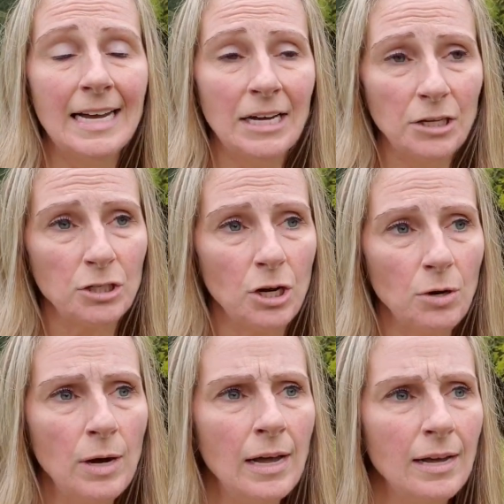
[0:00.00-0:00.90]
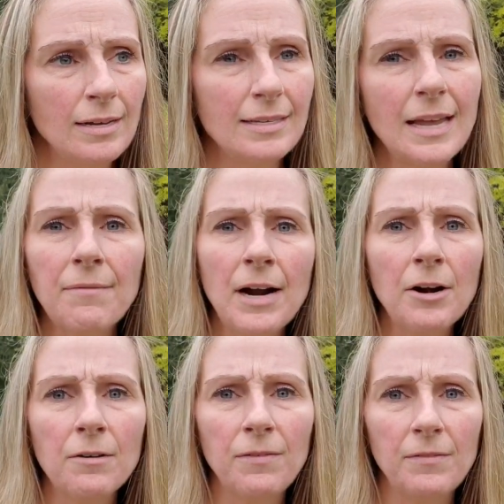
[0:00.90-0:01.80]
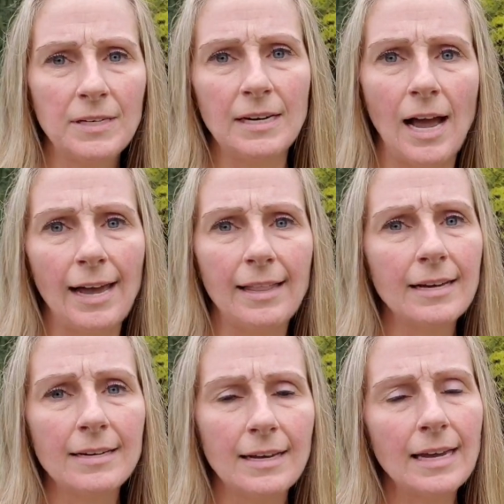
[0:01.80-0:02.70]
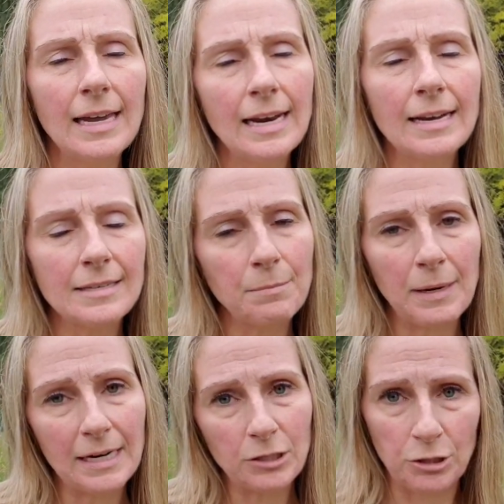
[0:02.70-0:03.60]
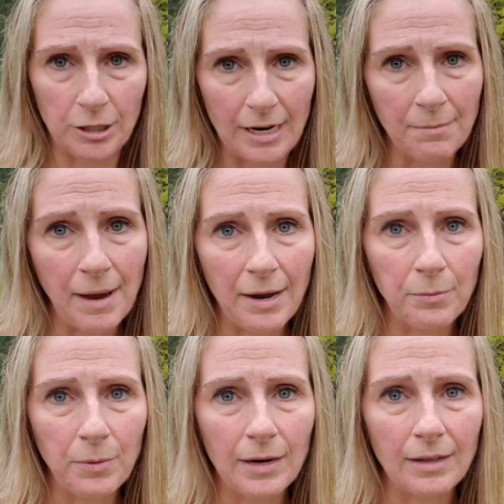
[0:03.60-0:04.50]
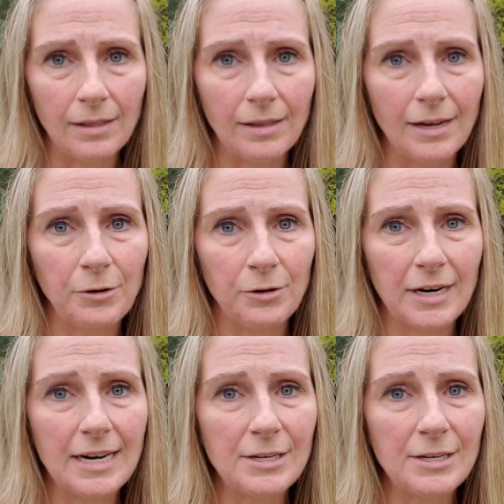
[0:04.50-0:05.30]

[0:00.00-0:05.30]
So 759, it is a bit extreme, I will agree.